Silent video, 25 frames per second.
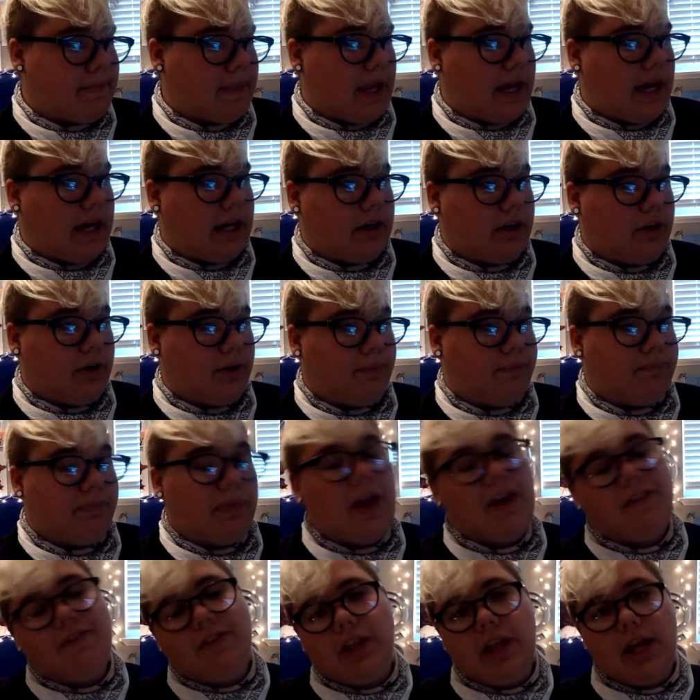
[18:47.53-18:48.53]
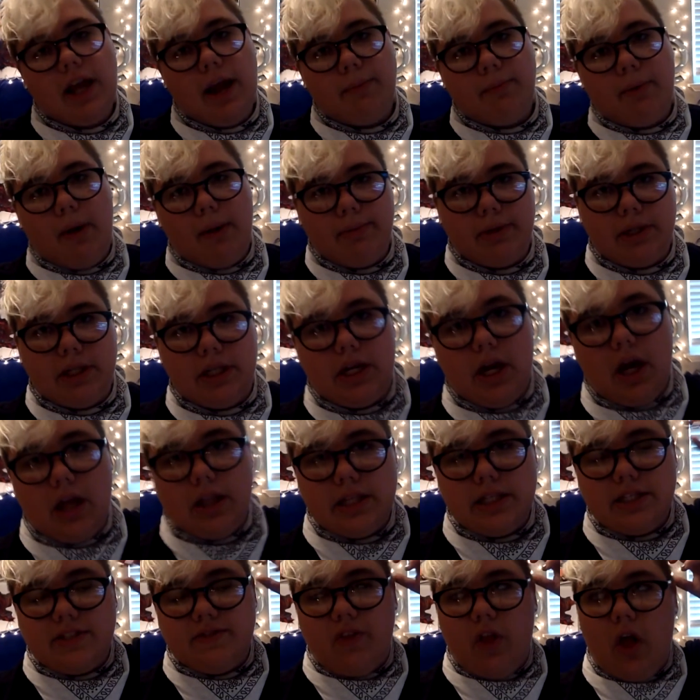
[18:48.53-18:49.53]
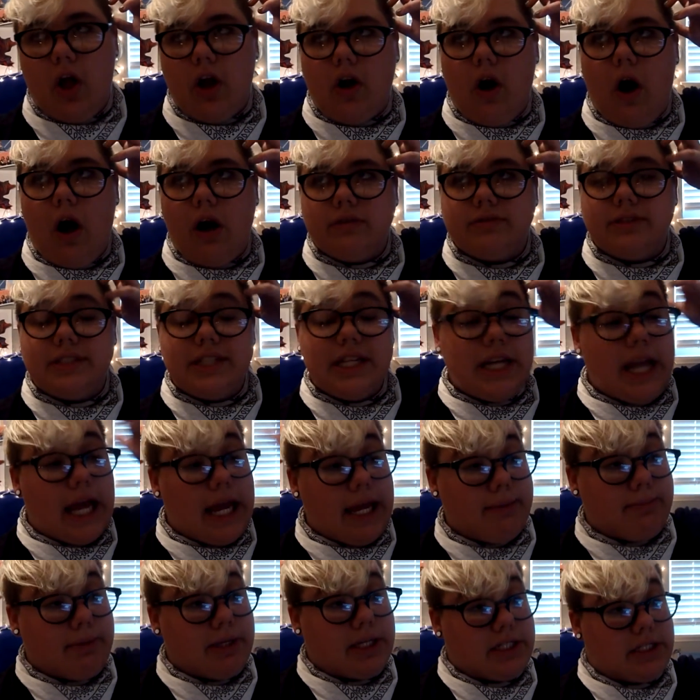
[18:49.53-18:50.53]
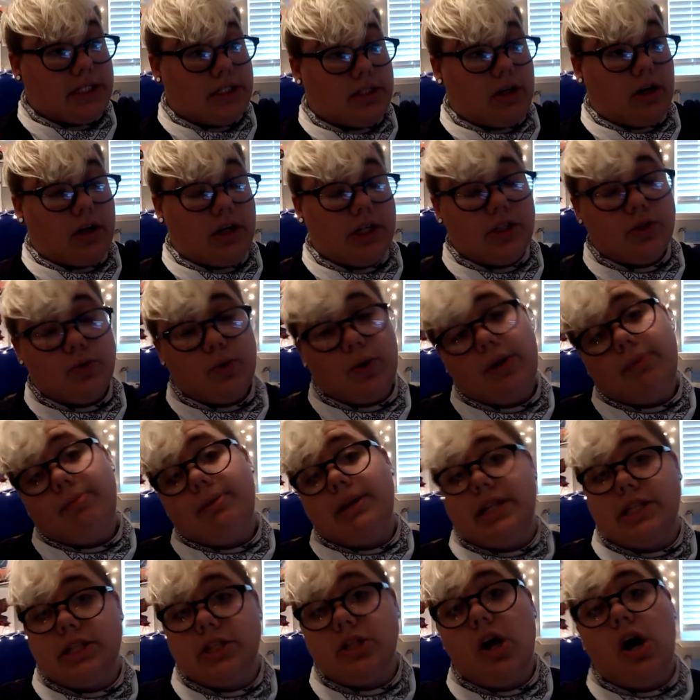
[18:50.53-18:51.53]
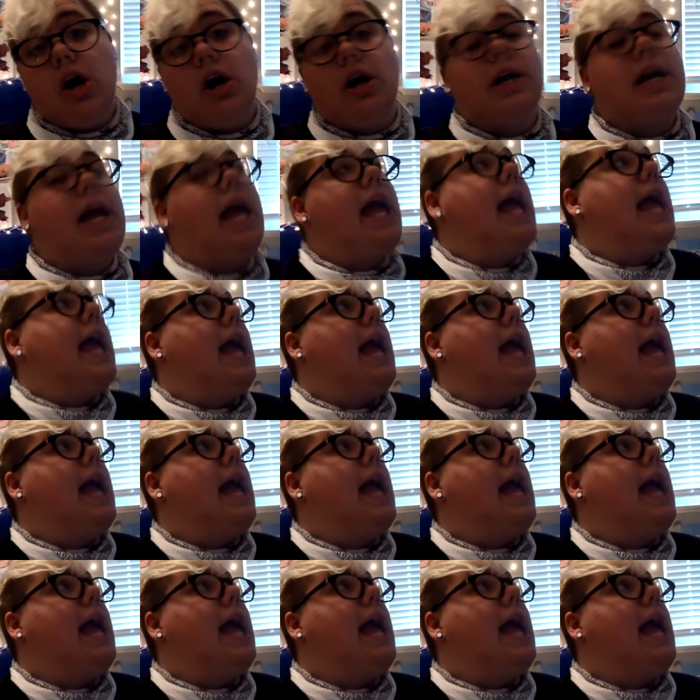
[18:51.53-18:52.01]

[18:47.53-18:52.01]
I don't know. I feel like I'm probably going to cut this vlog off tonight because it's already 20 minutes long